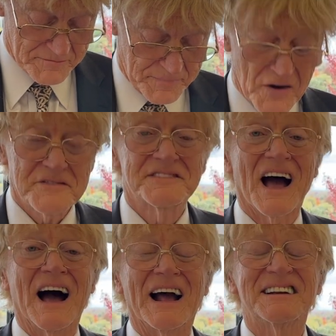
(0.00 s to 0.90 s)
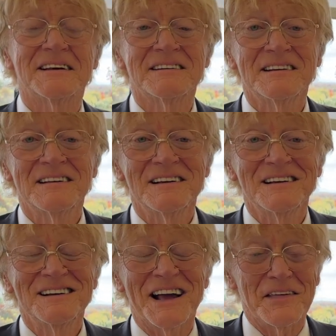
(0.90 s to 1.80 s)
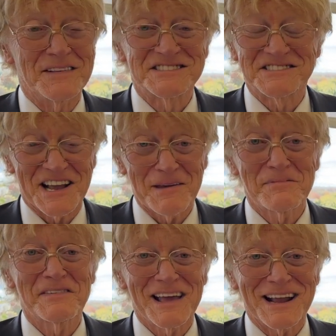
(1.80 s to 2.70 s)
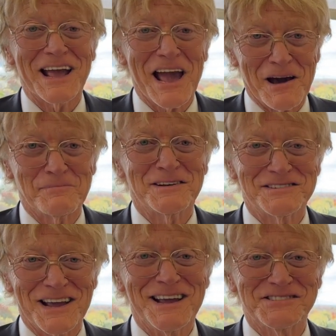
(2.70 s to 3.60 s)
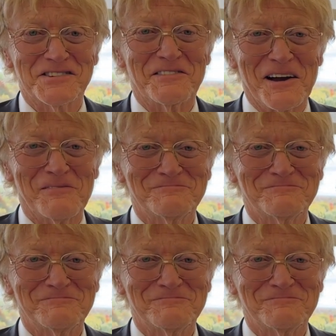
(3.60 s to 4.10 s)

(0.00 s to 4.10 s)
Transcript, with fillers: both died, and the same thing happened to each of them.